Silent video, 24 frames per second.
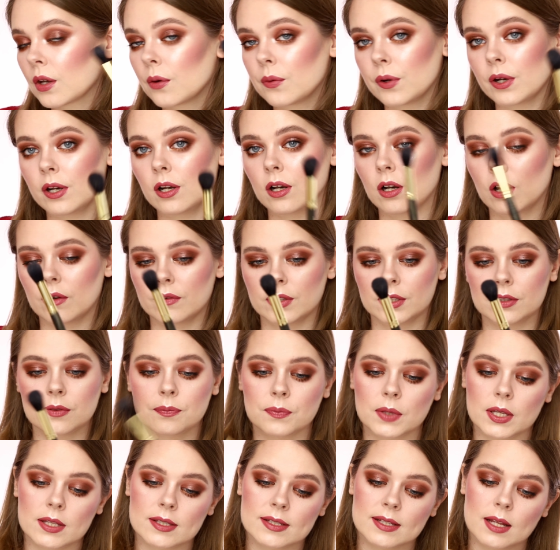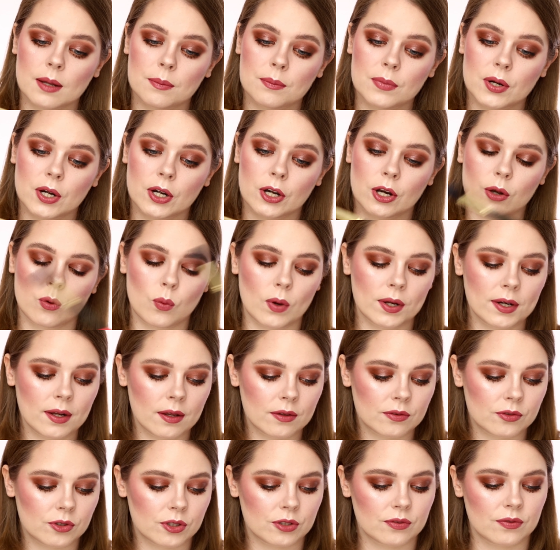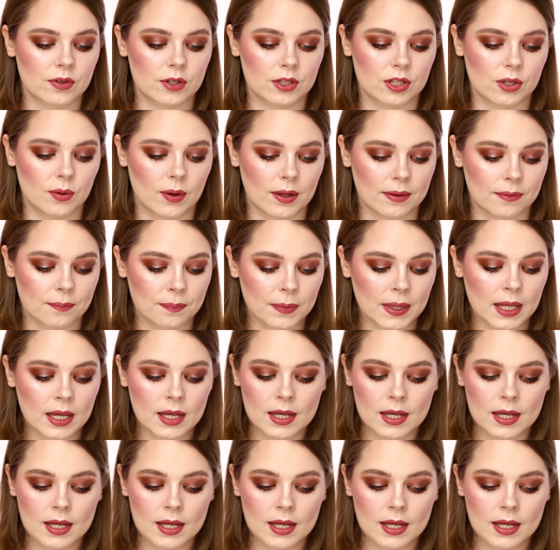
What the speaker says: Really love it. It's number 131.